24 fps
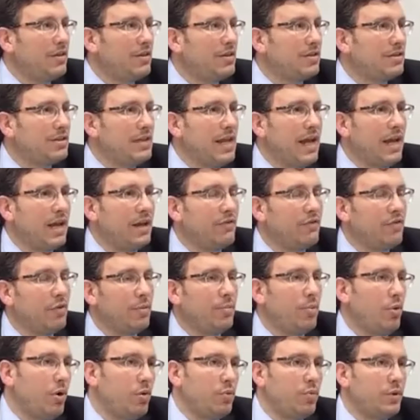this negative
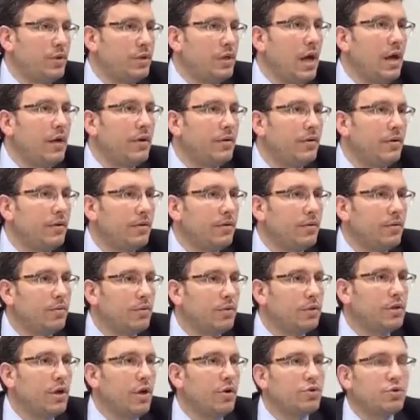report. We're done. We're
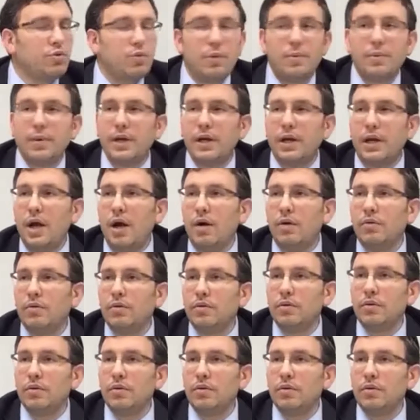toast. Where are we going to